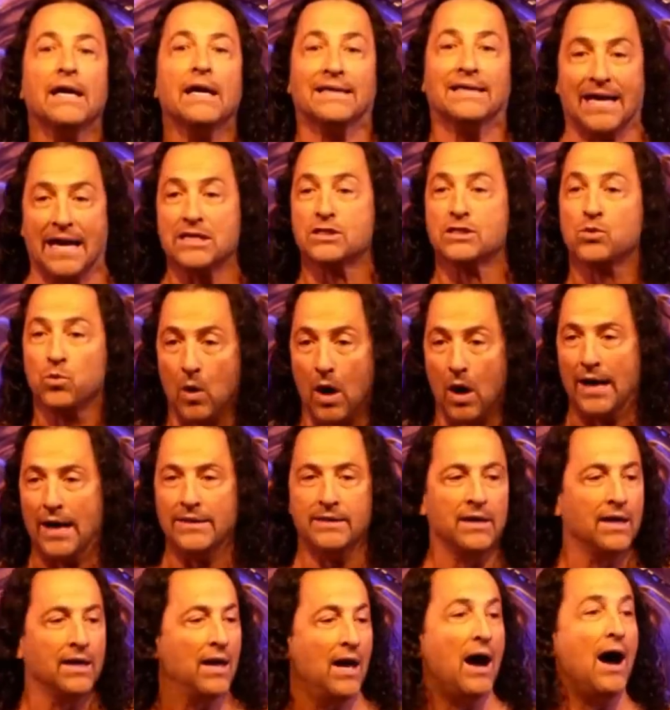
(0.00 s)
guess what?
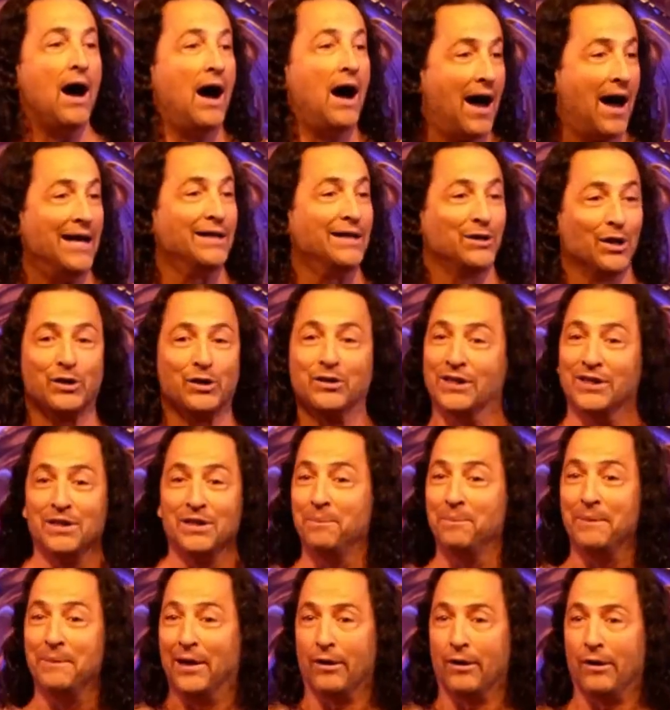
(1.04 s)
I looked in the
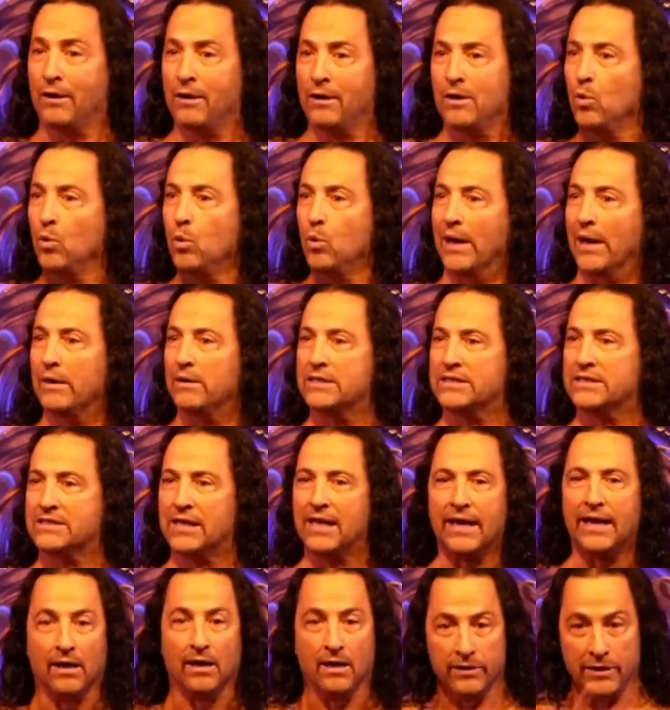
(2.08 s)
mirror, weirdest
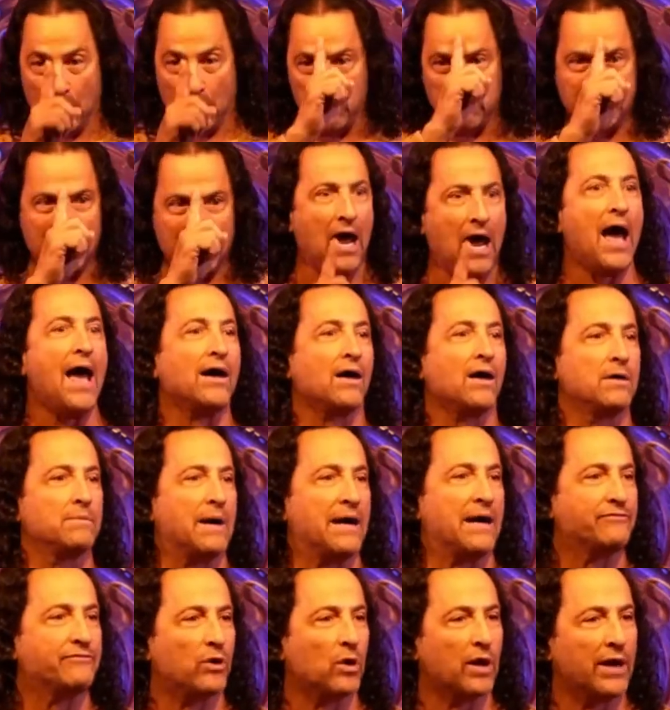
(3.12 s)
thing, there was an eye on
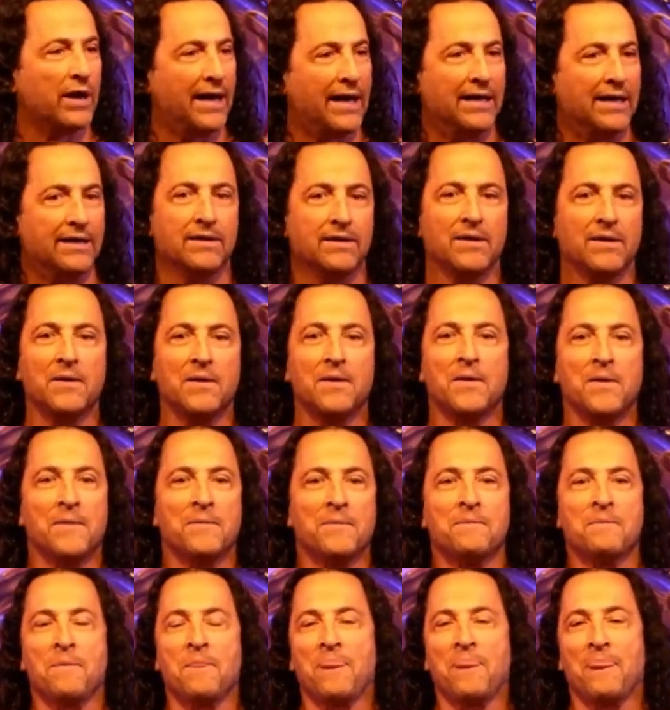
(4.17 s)
my forehead.
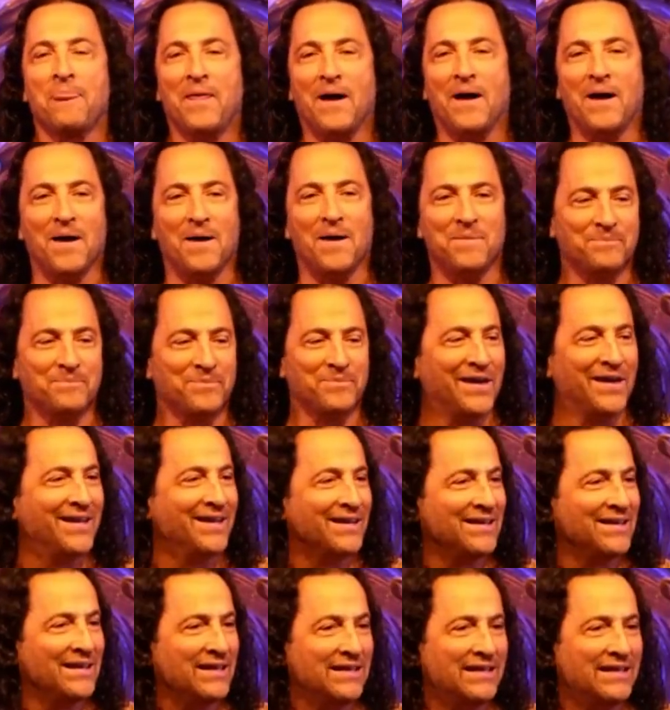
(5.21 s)
Um,
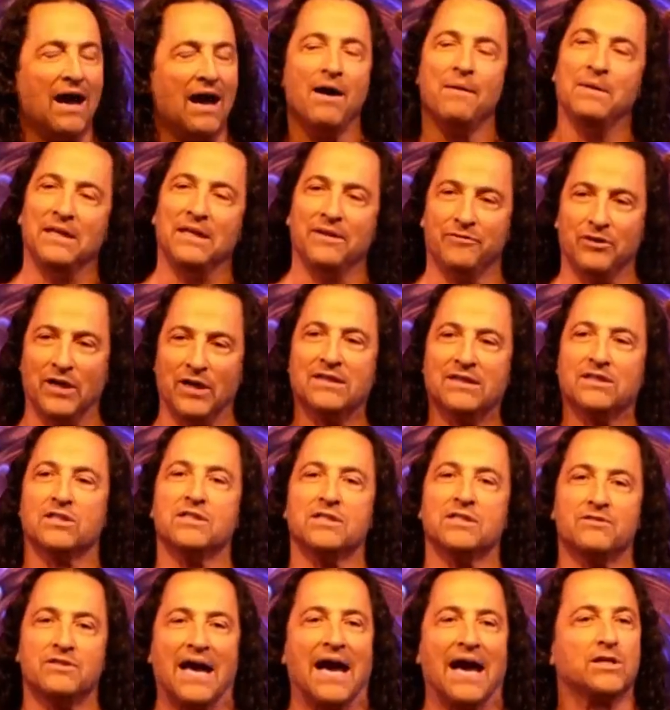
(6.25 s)
now, I mean, if you hit the
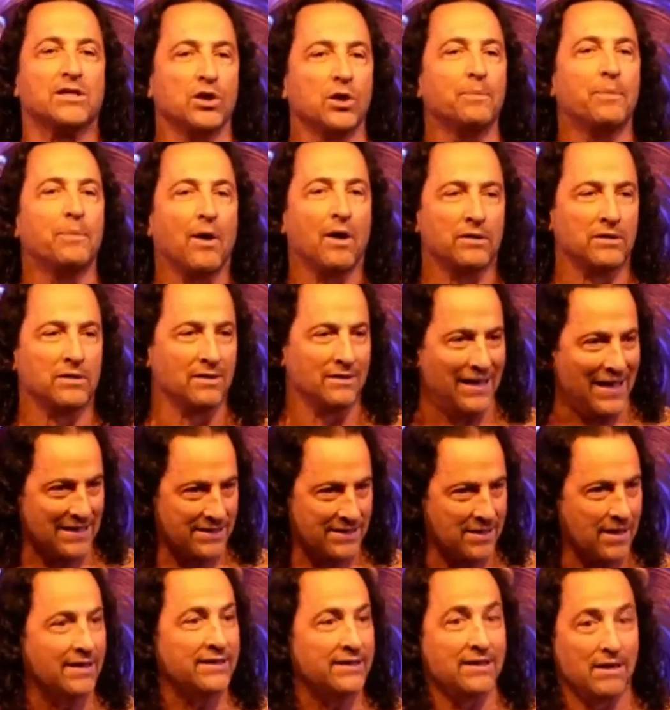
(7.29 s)
tattoo parlor
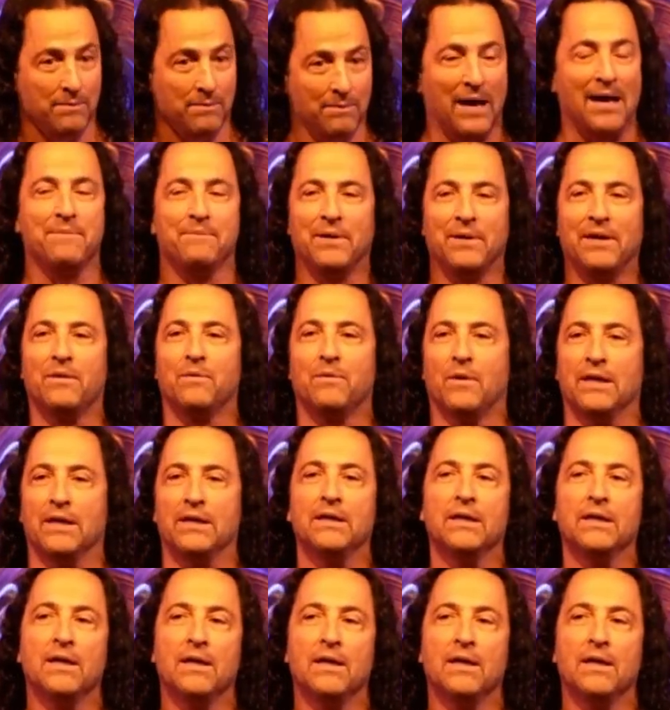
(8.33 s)
last night, there might be one.